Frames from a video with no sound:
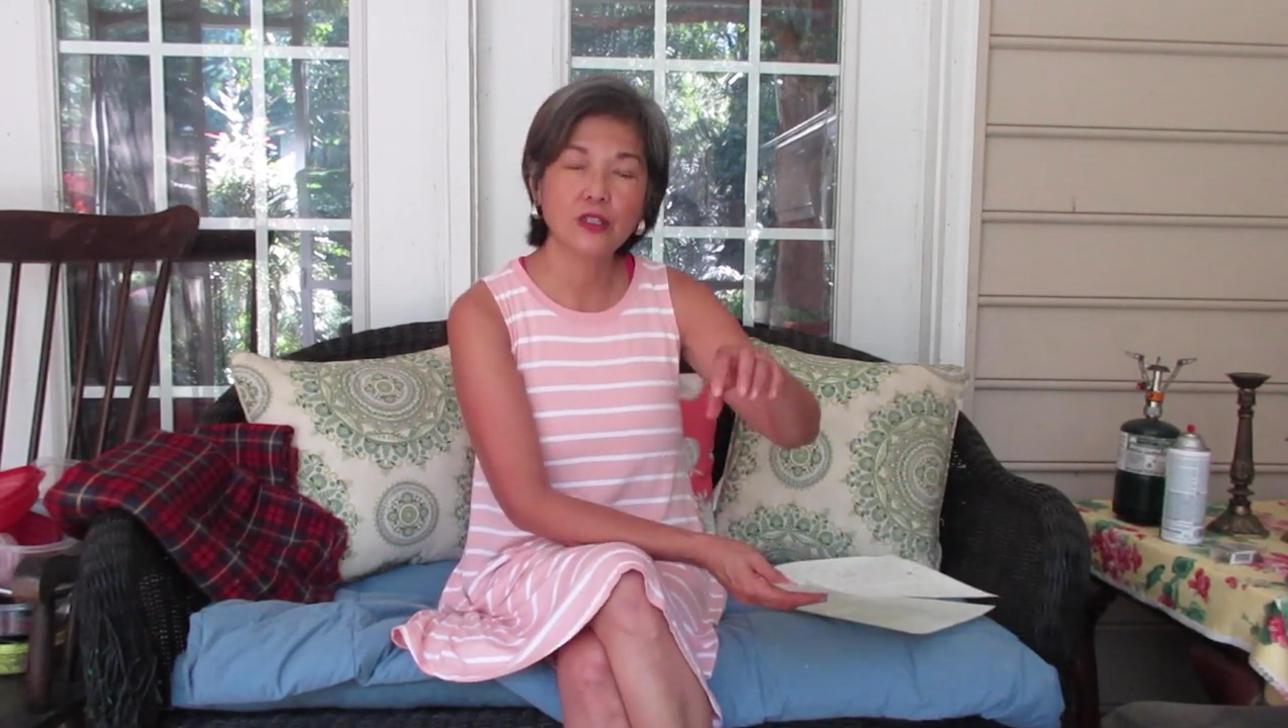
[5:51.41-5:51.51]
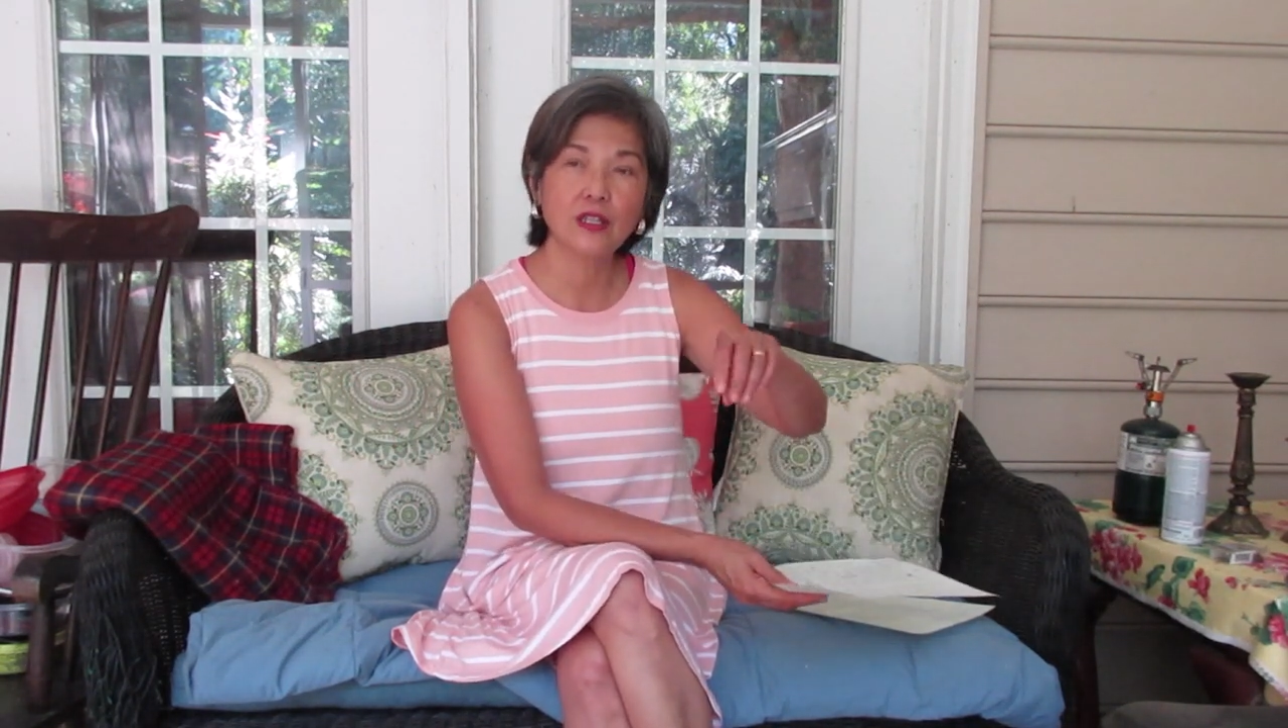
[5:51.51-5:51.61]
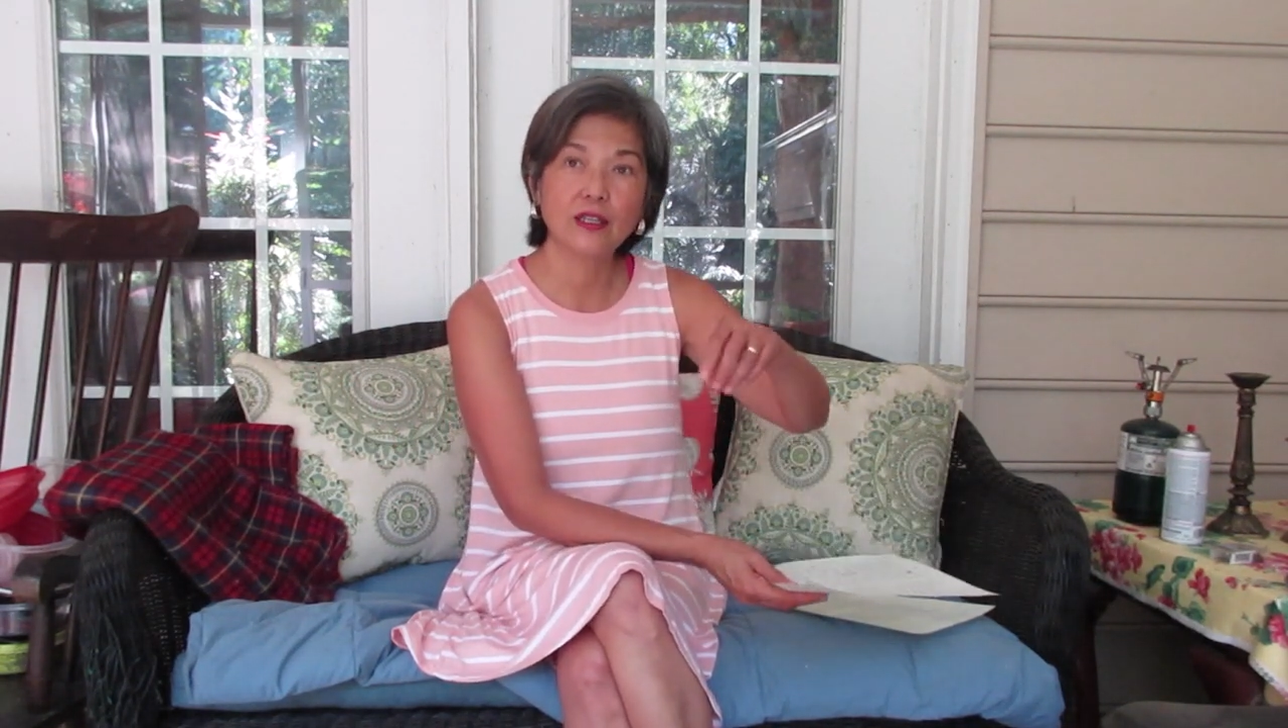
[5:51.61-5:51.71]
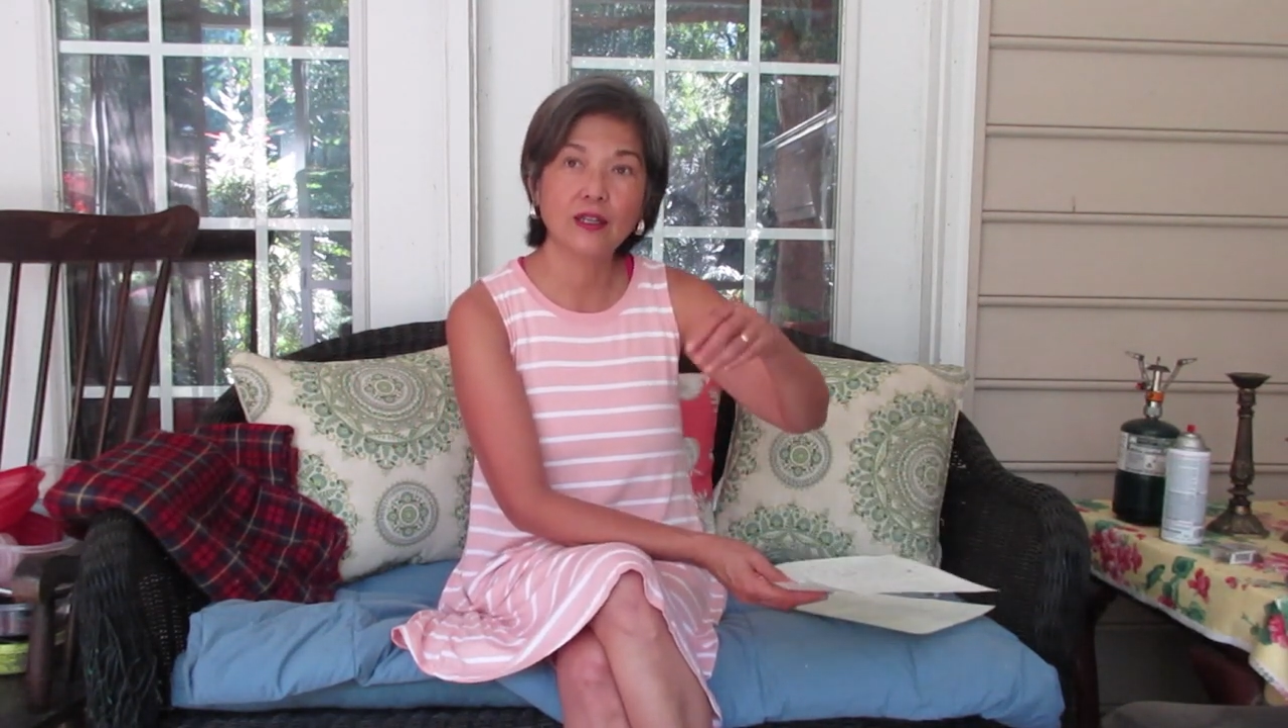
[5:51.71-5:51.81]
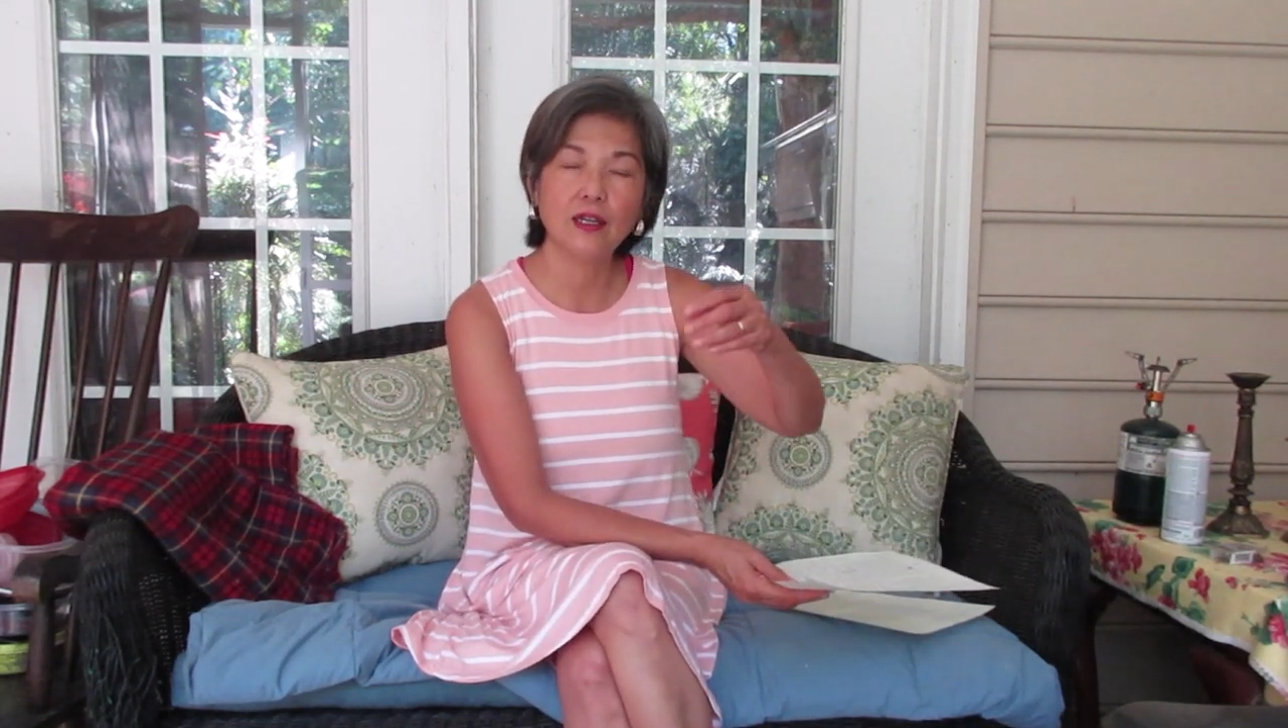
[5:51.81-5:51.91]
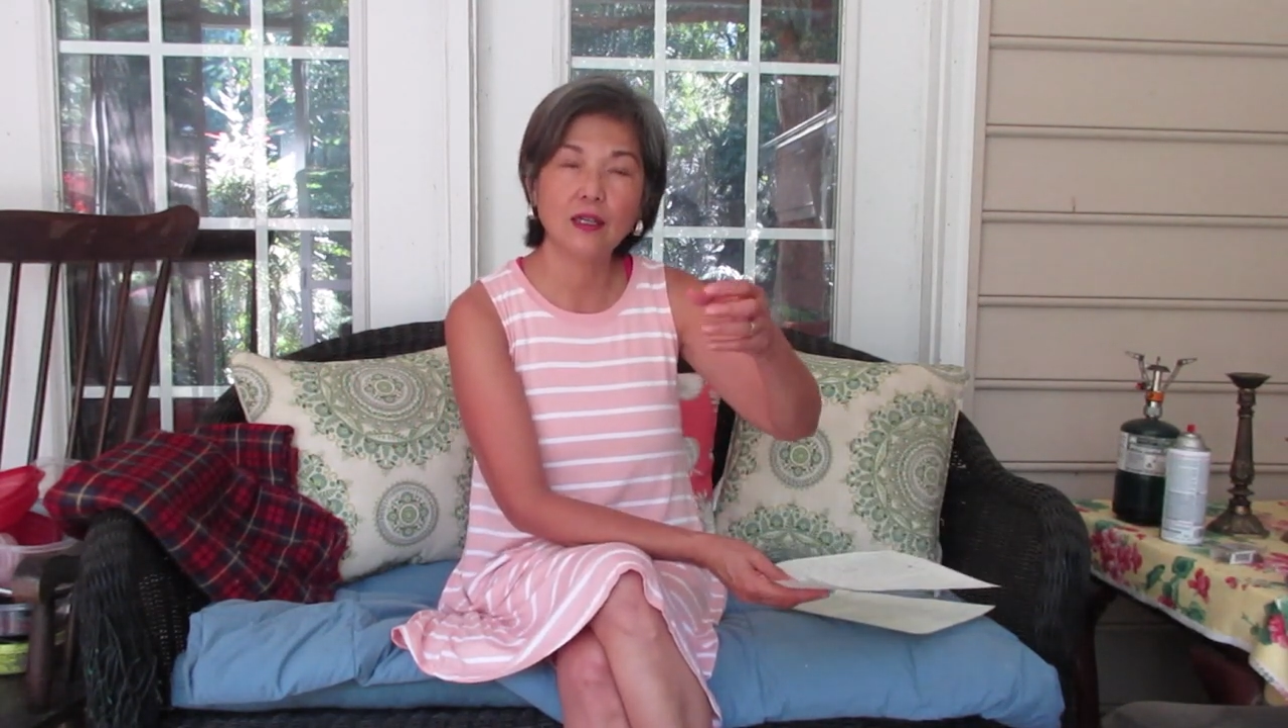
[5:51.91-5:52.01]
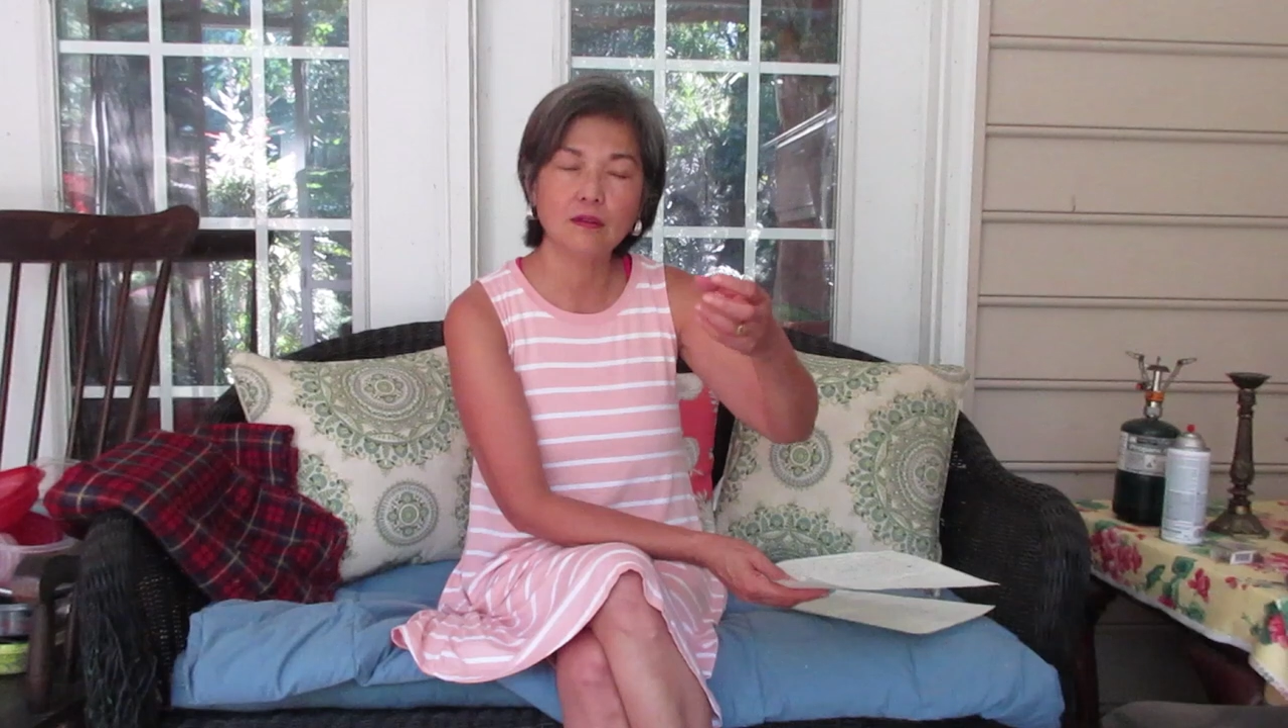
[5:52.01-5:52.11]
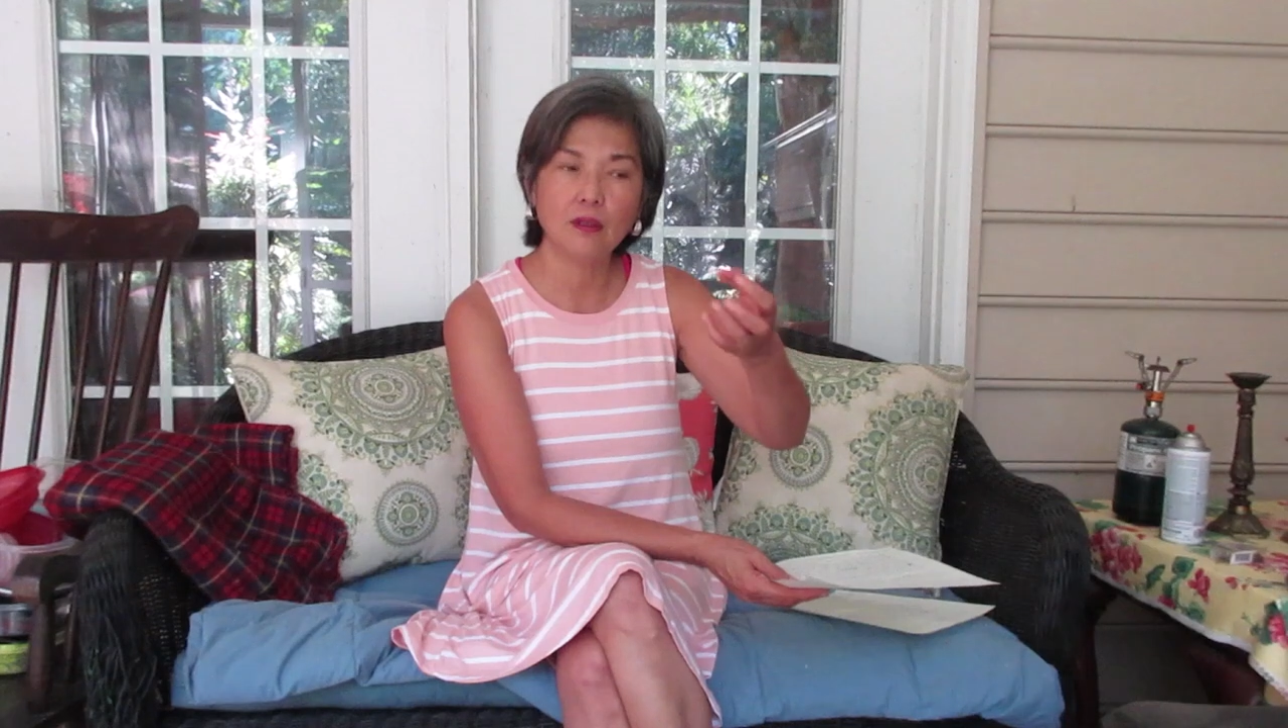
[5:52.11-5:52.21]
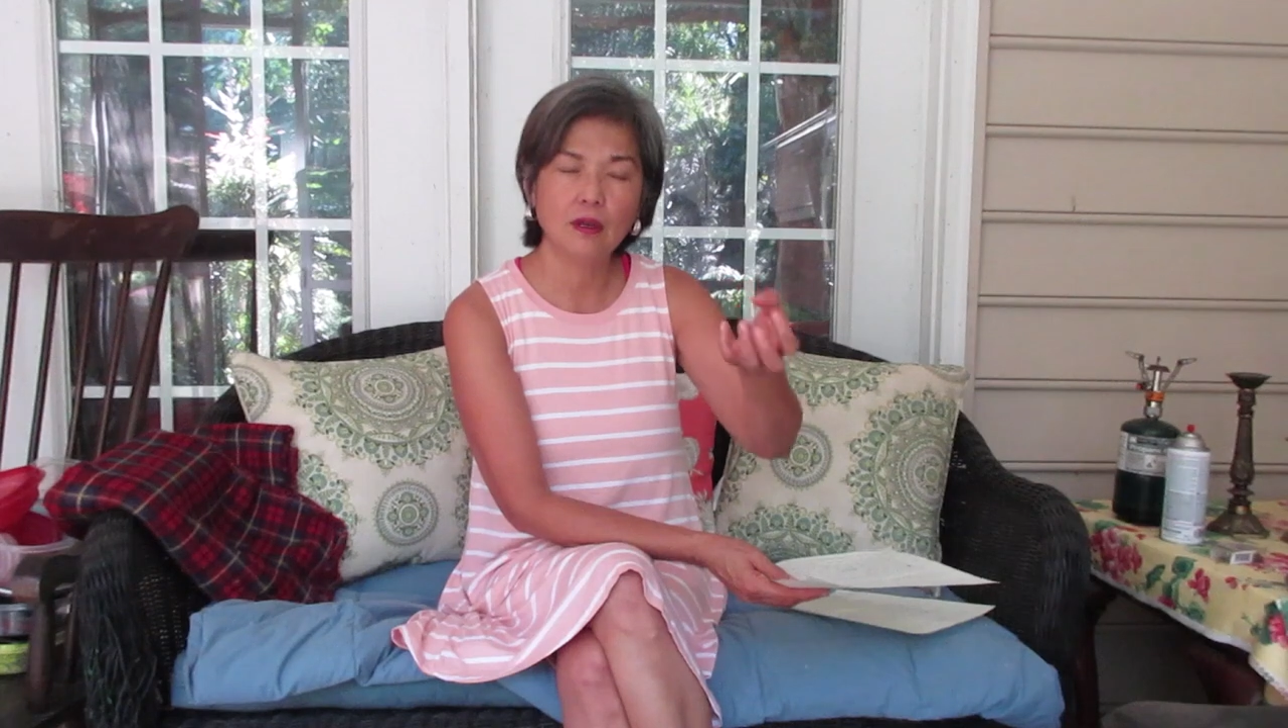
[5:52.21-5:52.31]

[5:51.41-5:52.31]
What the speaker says: like a